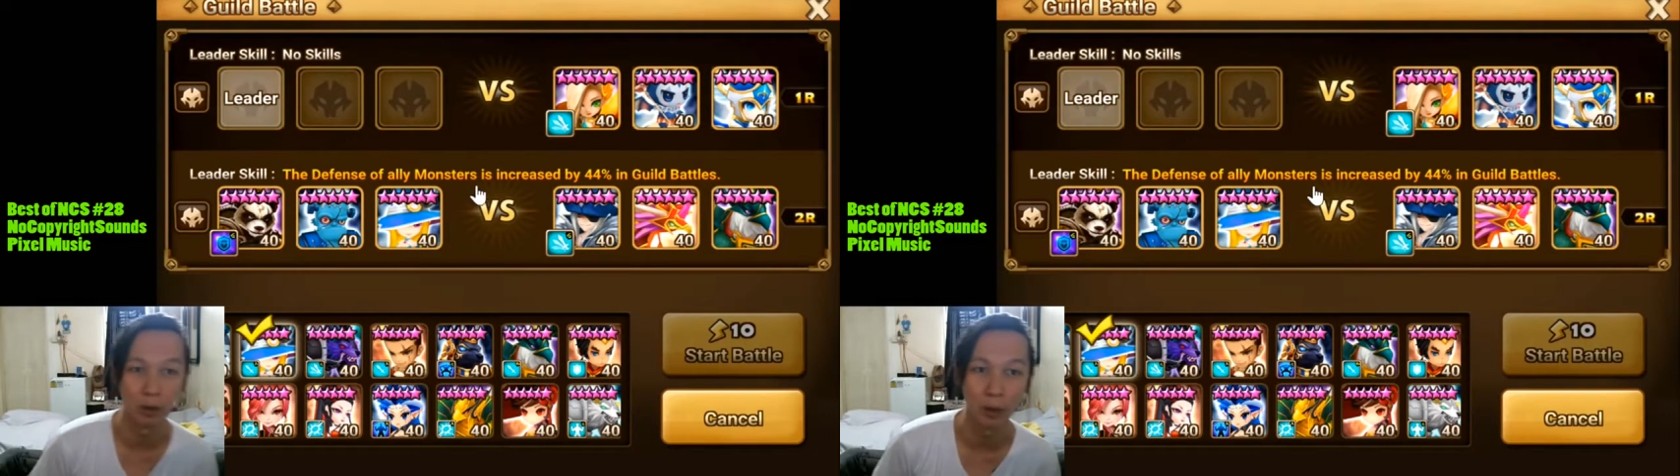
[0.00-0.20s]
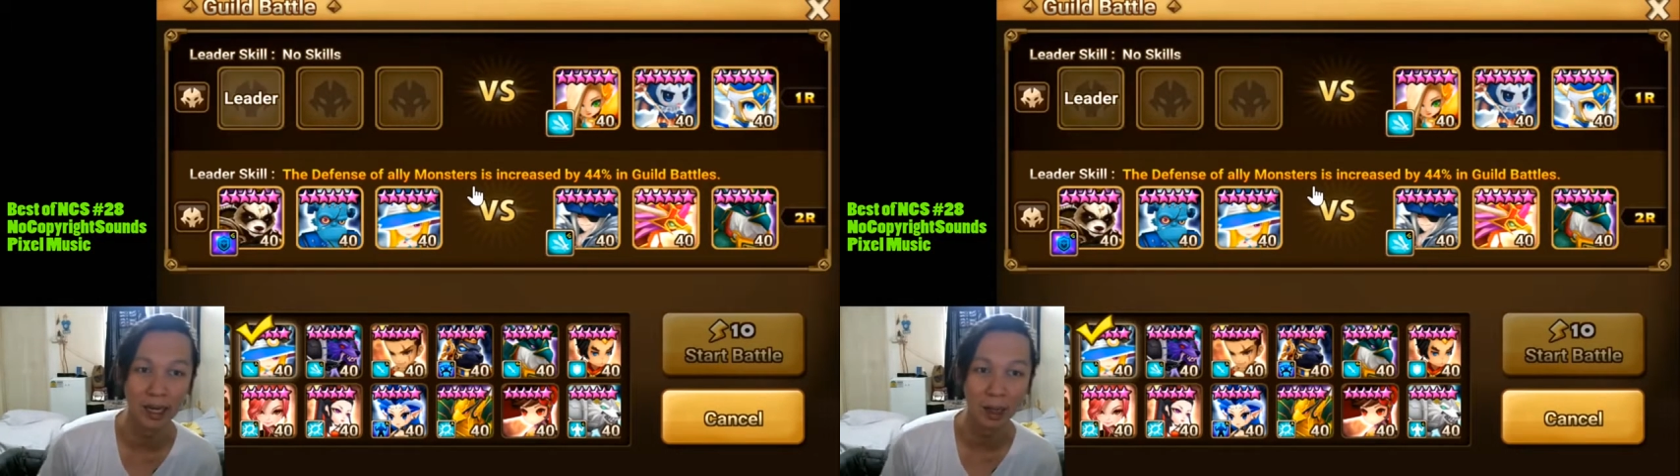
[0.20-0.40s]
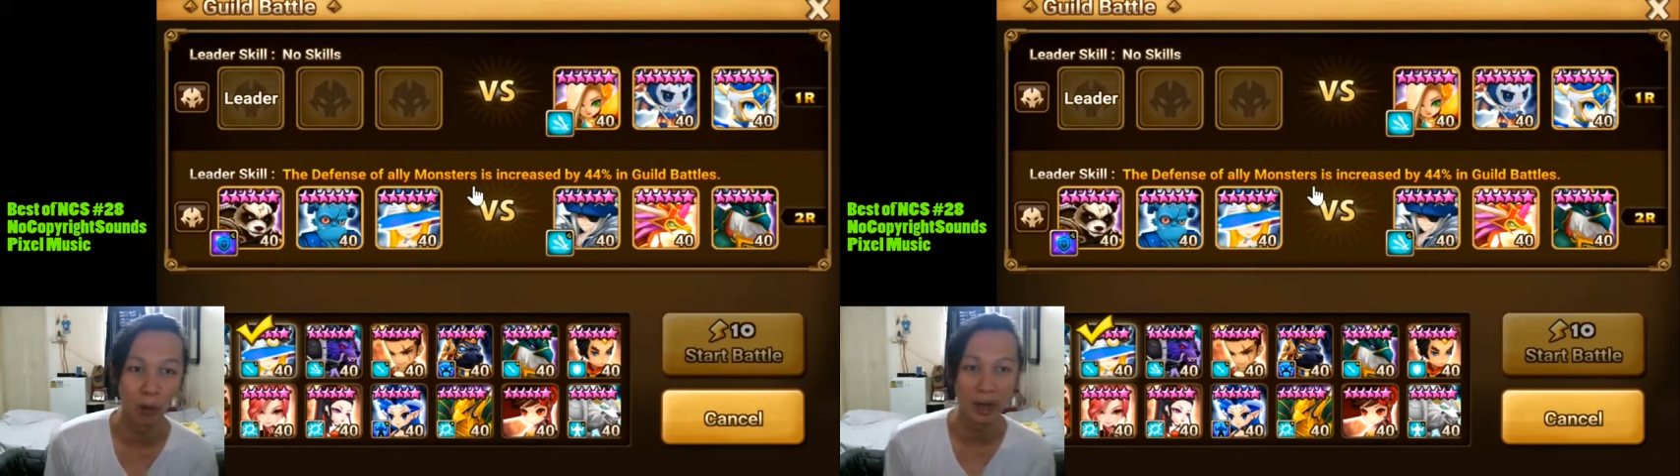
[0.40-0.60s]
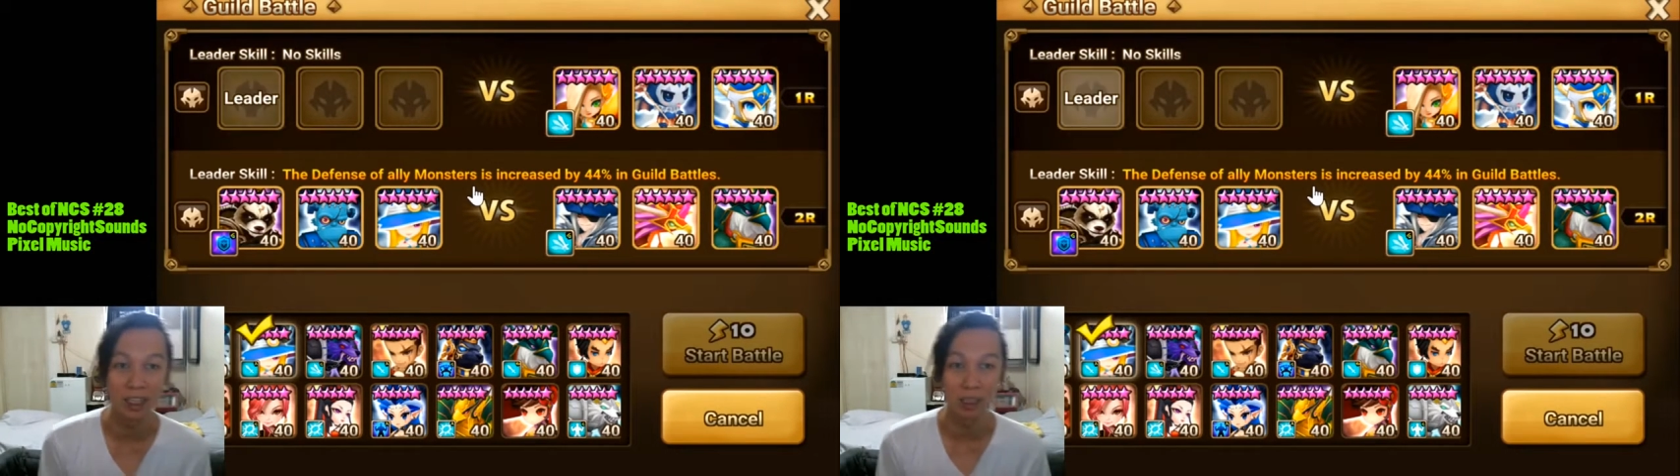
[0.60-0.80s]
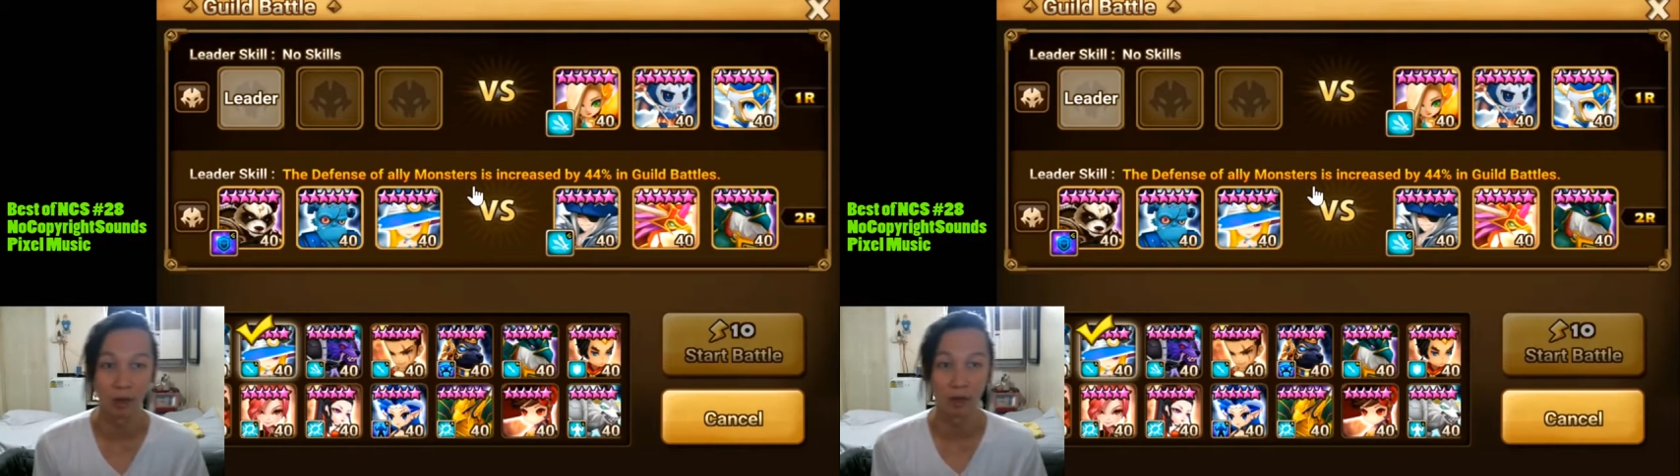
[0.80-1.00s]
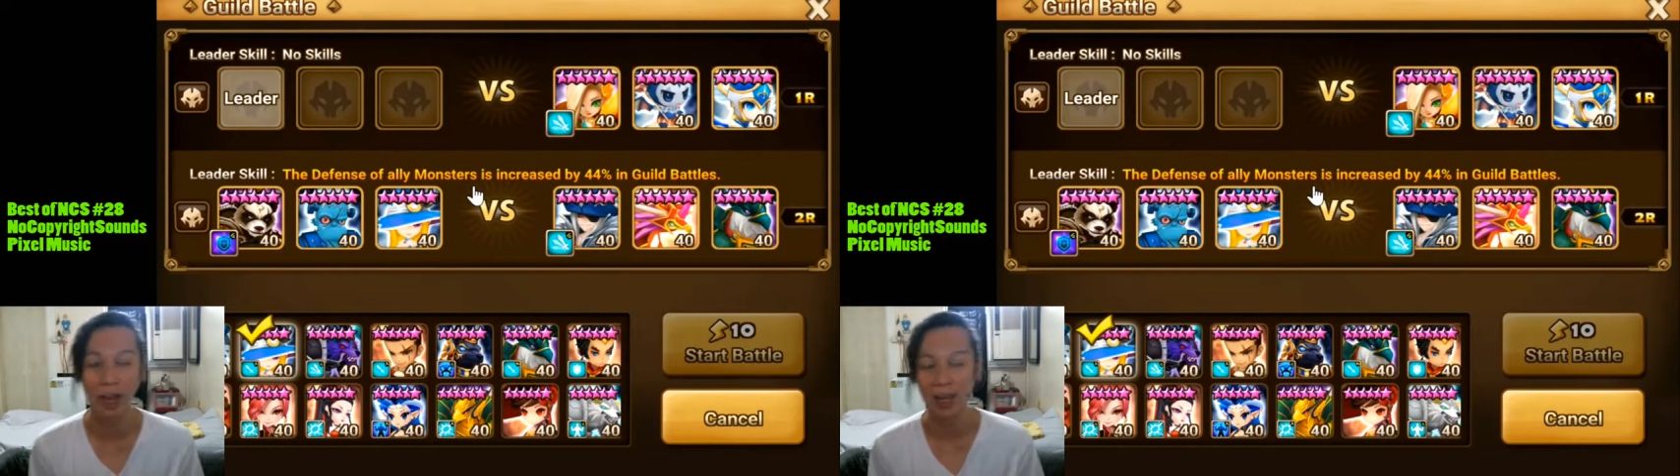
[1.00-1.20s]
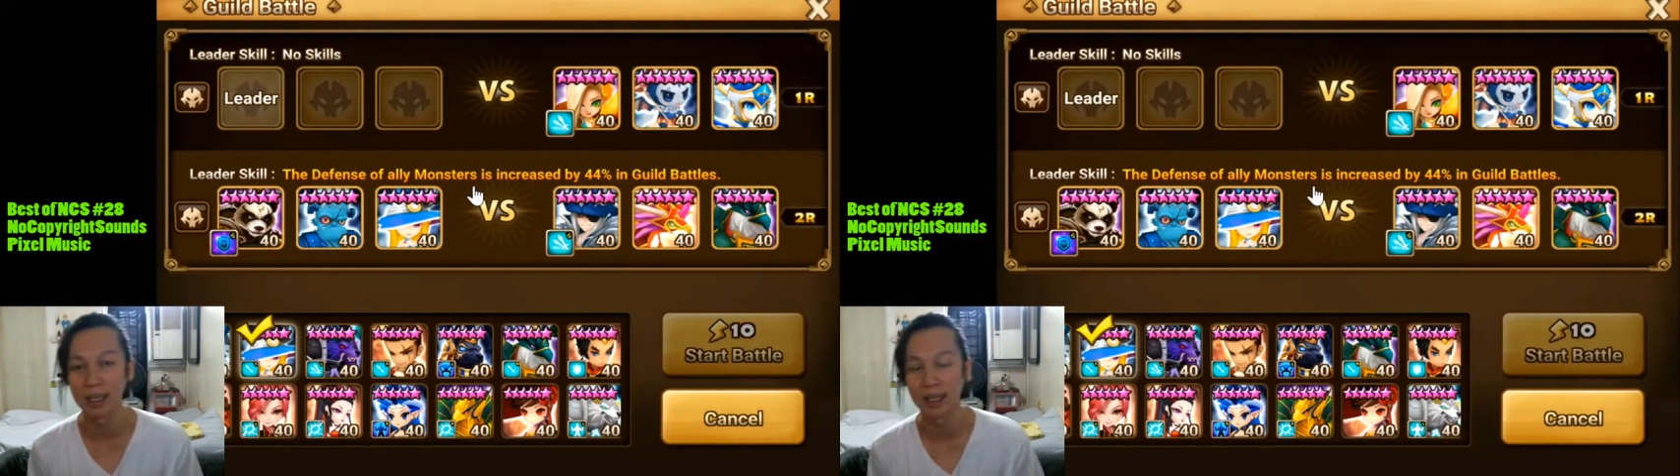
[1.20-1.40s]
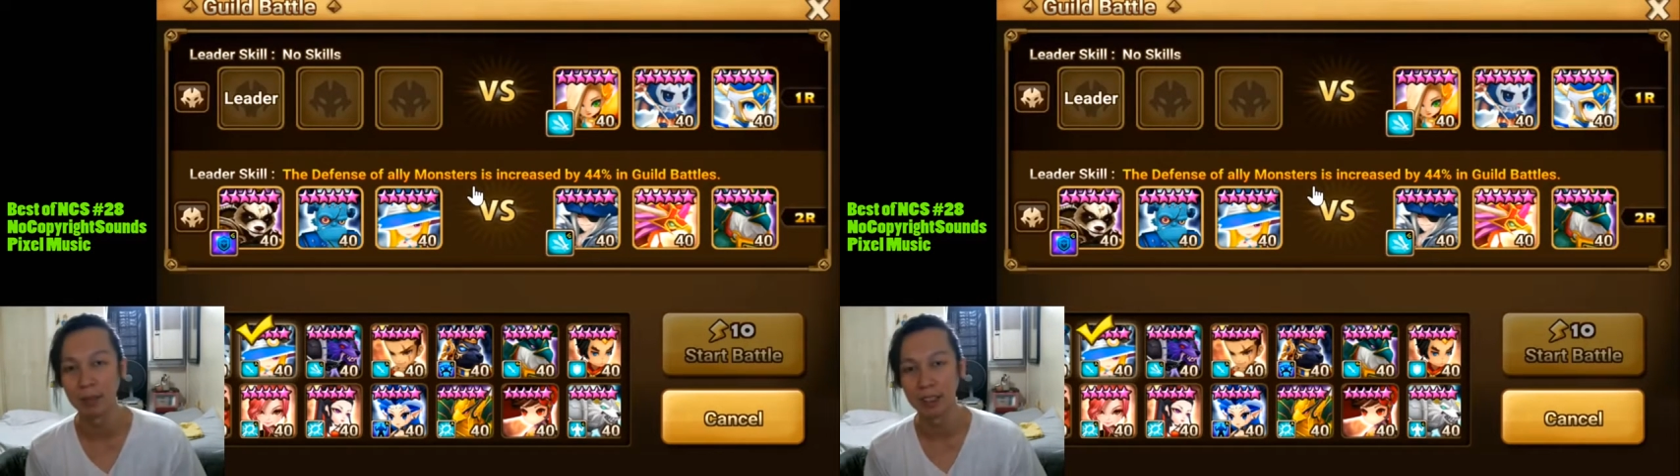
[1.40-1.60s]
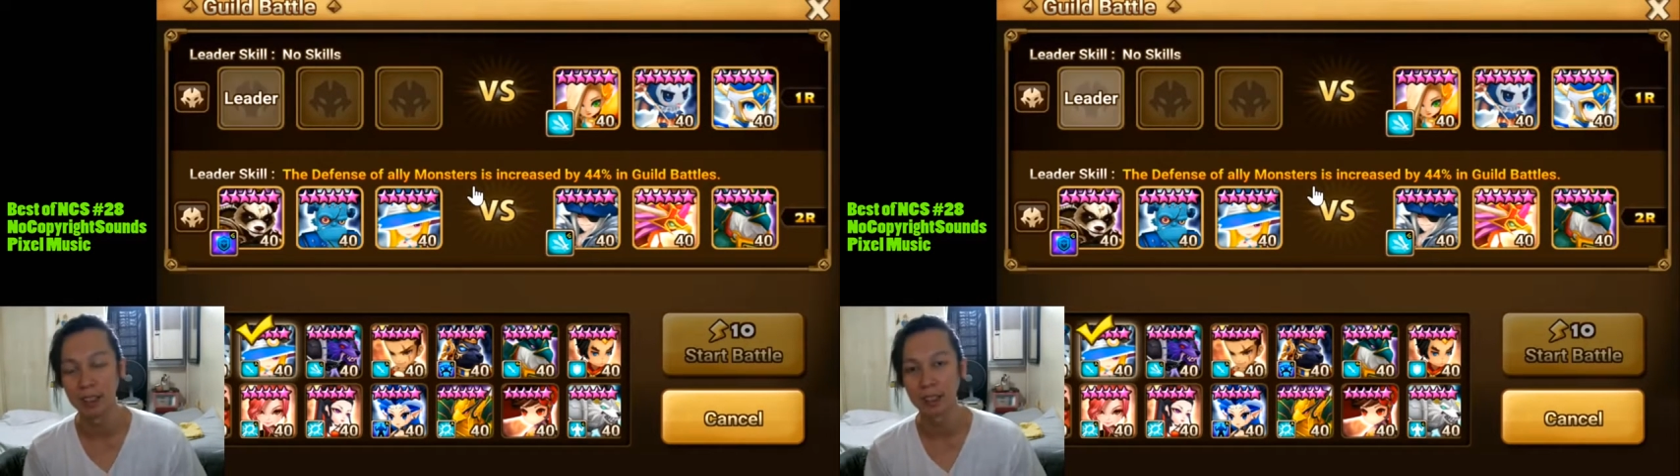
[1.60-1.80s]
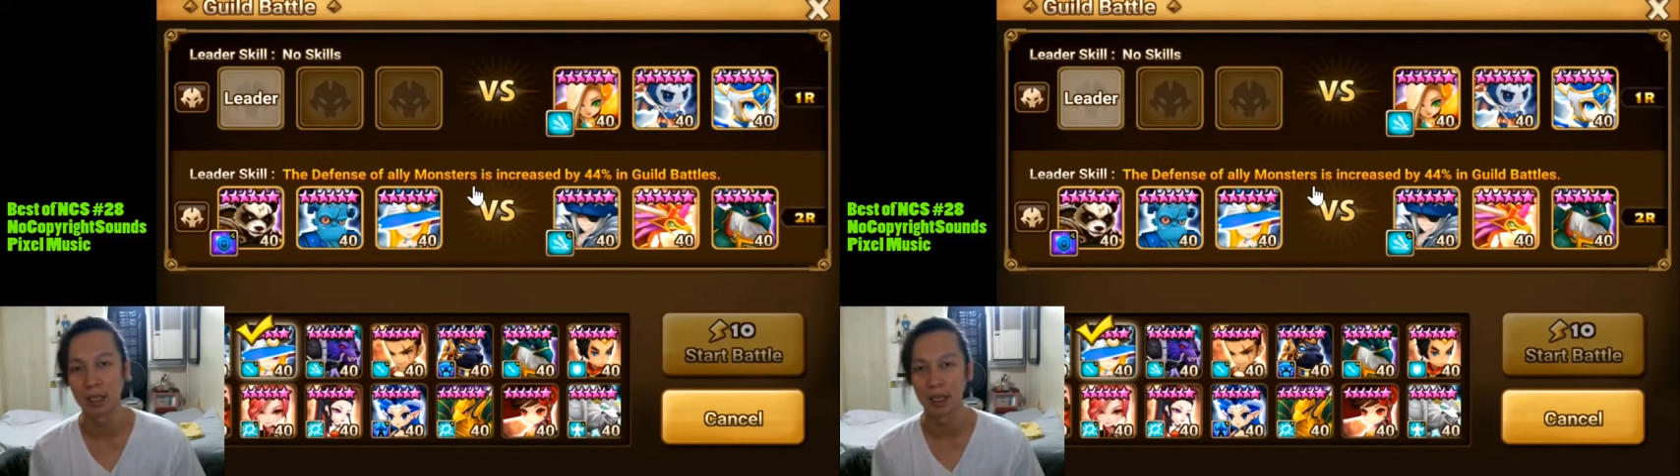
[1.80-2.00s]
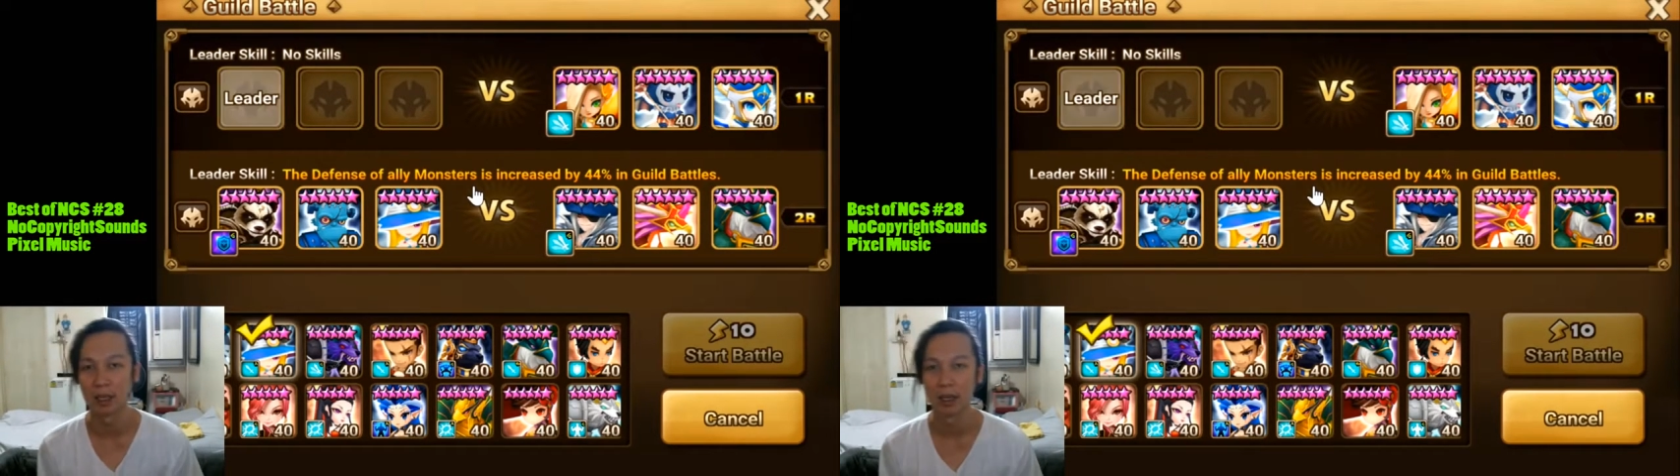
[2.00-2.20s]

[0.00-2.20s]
Randy, Randy's on the violent nemesis thing.